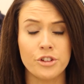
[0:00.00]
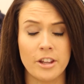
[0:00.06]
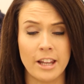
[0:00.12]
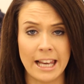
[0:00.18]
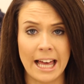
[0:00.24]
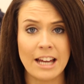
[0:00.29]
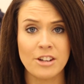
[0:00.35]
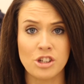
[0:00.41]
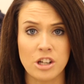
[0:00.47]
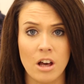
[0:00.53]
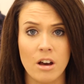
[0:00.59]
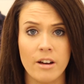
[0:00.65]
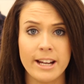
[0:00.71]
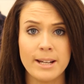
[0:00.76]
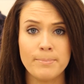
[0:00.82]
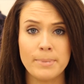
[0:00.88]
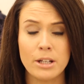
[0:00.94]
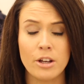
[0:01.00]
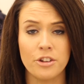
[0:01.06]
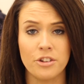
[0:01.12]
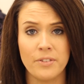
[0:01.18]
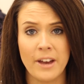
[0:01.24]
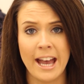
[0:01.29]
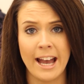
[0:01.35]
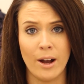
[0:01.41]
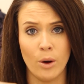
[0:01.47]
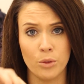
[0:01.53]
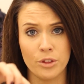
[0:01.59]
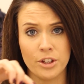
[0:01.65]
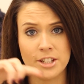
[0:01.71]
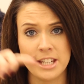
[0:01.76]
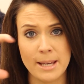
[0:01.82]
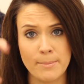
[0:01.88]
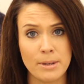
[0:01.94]
to the lash line because of how
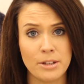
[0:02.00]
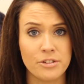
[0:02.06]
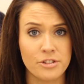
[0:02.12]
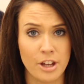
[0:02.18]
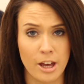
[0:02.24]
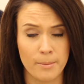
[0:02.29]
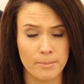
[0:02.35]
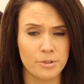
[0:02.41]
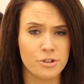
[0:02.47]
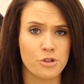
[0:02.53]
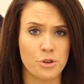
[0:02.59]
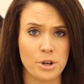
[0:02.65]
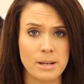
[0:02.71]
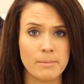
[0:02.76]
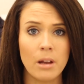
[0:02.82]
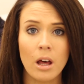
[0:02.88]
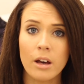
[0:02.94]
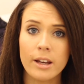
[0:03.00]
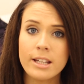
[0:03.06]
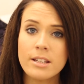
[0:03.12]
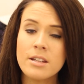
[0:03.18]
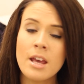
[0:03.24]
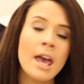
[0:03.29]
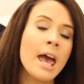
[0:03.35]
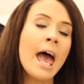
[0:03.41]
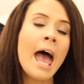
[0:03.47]
the nib is streamlined,